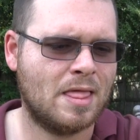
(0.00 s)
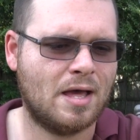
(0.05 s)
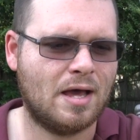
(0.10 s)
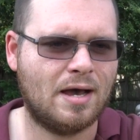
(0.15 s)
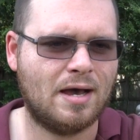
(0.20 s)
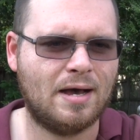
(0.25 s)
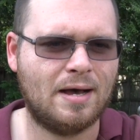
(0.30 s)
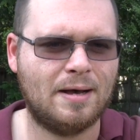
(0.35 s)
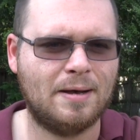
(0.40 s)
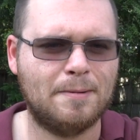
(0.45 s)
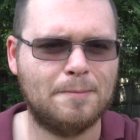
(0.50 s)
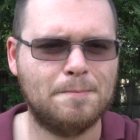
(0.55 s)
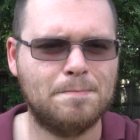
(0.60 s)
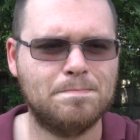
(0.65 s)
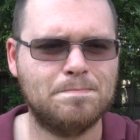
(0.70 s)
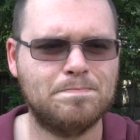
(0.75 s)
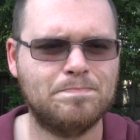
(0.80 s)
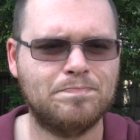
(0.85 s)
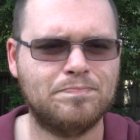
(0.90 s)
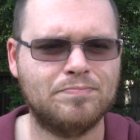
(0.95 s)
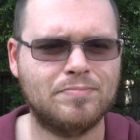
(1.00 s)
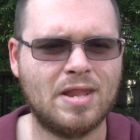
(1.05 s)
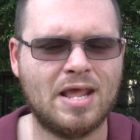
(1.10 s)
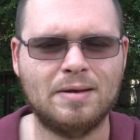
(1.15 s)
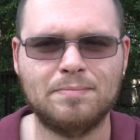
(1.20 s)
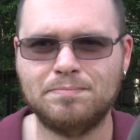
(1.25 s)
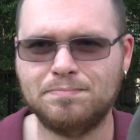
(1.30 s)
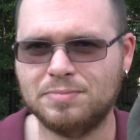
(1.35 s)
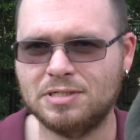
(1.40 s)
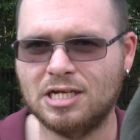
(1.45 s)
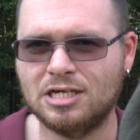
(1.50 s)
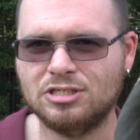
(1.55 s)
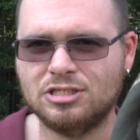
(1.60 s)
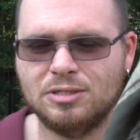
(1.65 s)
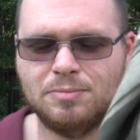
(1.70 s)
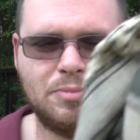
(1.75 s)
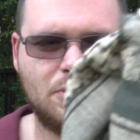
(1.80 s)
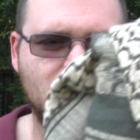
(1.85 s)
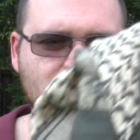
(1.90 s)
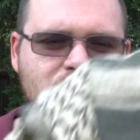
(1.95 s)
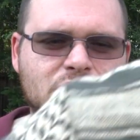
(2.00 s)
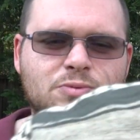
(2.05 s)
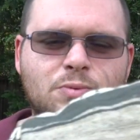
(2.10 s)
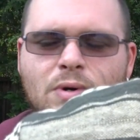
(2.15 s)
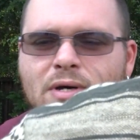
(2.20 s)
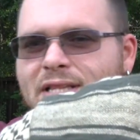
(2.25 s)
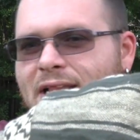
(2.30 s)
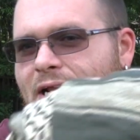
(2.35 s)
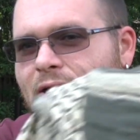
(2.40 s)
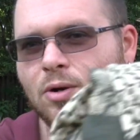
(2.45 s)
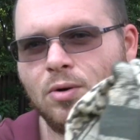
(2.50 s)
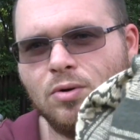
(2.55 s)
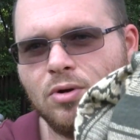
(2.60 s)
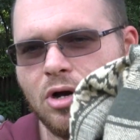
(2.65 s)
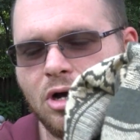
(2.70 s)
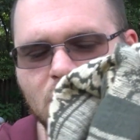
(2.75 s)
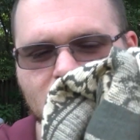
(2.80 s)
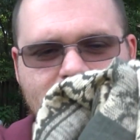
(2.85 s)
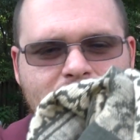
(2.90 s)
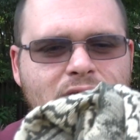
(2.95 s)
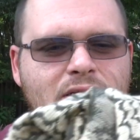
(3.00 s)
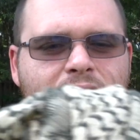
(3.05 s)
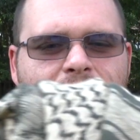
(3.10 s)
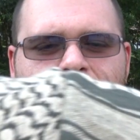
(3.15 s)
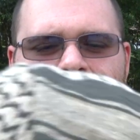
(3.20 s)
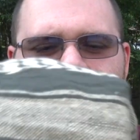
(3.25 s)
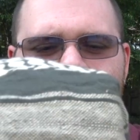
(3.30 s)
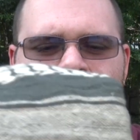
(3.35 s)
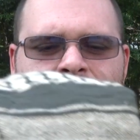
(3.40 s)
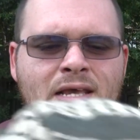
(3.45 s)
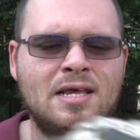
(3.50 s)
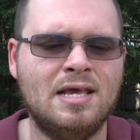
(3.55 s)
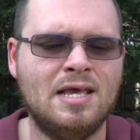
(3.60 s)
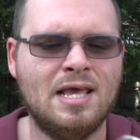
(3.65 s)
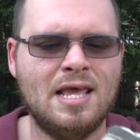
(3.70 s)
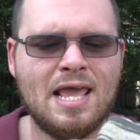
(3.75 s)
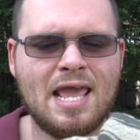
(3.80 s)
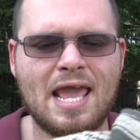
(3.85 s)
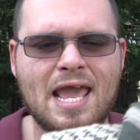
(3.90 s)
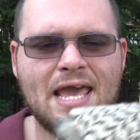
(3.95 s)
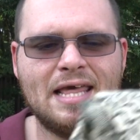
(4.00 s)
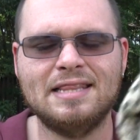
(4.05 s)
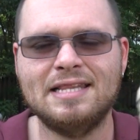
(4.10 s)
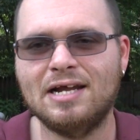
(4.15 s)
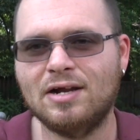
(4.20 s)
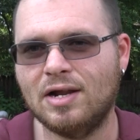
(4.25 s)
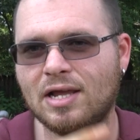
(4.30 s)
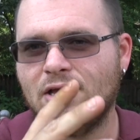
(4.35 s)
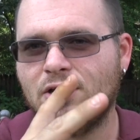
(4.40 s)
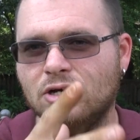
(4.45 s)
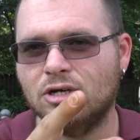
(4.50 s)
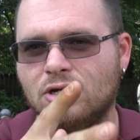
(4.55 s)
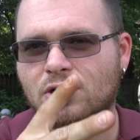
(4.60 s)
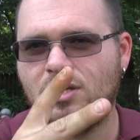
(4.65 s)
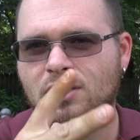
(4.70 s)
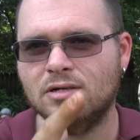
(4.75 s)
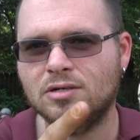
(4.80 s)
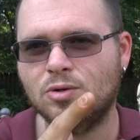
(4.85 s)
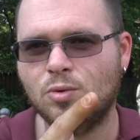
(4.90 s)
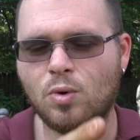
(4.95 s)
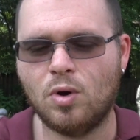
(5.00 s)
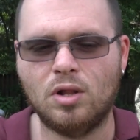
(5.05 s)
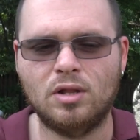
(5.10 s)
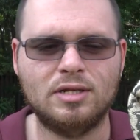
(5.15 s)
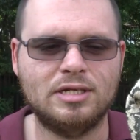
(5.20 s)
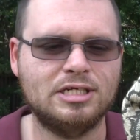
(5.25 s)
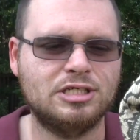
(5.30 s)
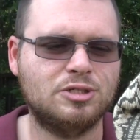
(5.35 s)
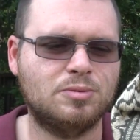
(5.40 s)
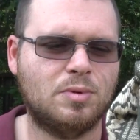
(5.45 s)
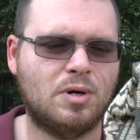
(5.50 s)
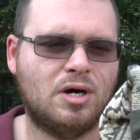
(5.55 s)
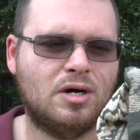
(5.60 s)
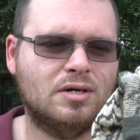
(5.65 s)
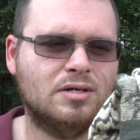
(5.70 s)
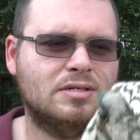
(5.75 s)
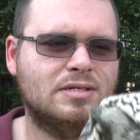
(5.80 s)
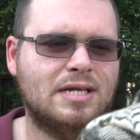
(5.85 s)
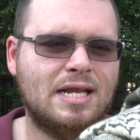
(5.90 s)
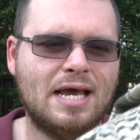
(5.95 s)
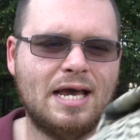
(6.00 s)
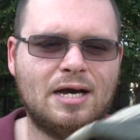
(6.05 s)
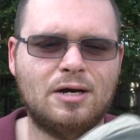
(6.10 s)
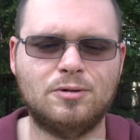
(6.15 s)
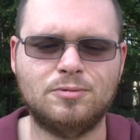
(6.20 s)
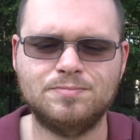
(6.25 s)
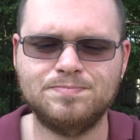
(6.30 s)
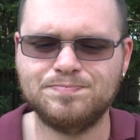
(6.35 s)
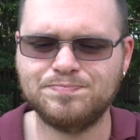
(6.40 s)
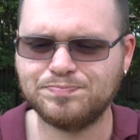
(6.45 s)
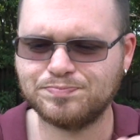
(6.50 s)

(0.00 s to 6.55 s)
and potentially purchase one. They don't cost a lot, and they're a good quality shemagh. Now,